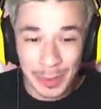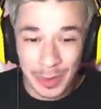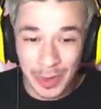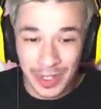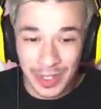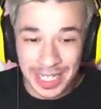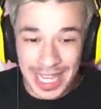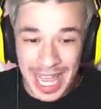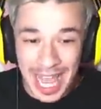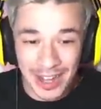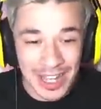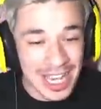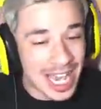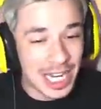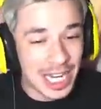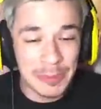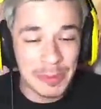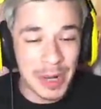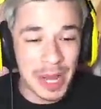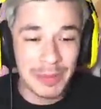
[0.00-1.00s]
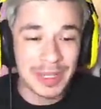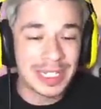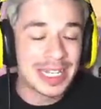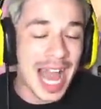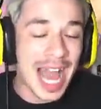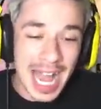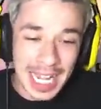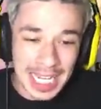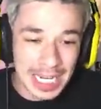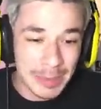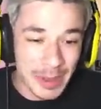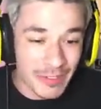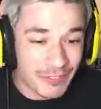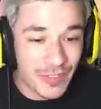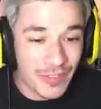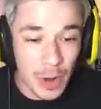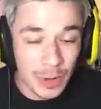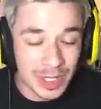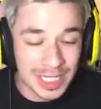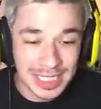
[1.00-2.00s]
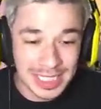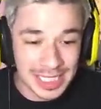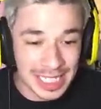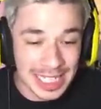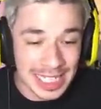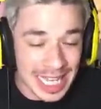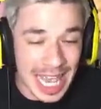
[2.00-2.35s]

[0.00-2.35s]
rolling out. And you're probably not going to be focusing